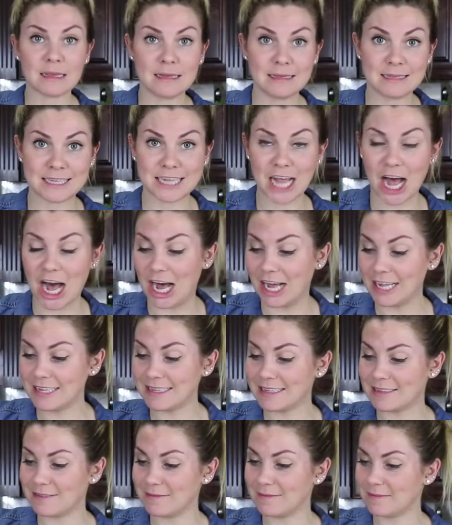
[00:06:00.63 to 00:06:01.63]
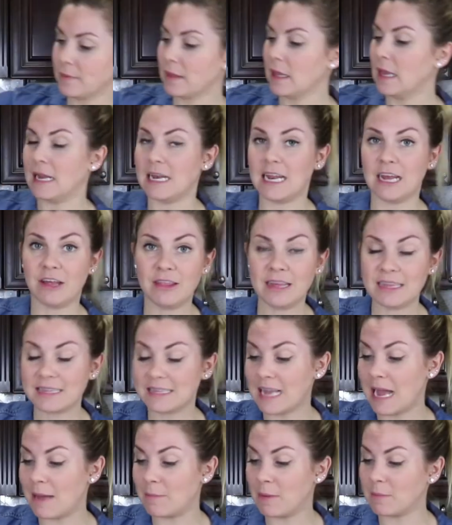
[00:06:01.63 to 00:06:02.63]
sauce. Now this
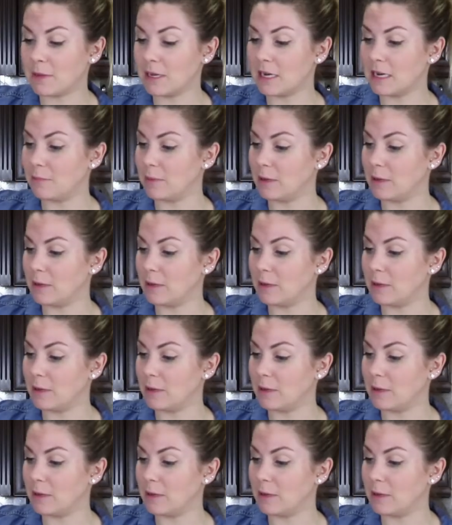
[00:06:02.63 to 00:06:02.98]
time I'm gonna